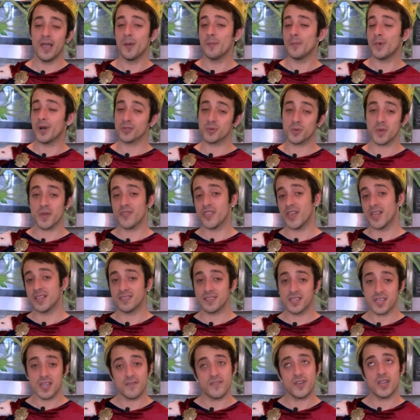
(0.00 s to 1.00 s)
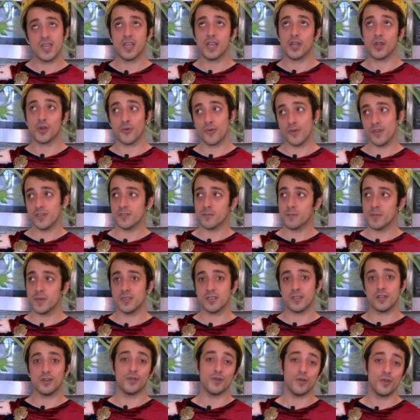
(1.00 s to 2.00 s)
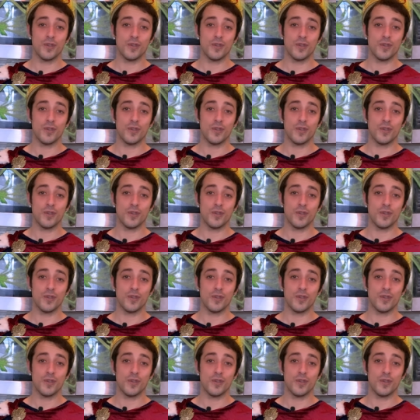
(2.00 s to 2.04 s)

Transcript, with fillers: Plus we have Thanksgiving and Christmas and New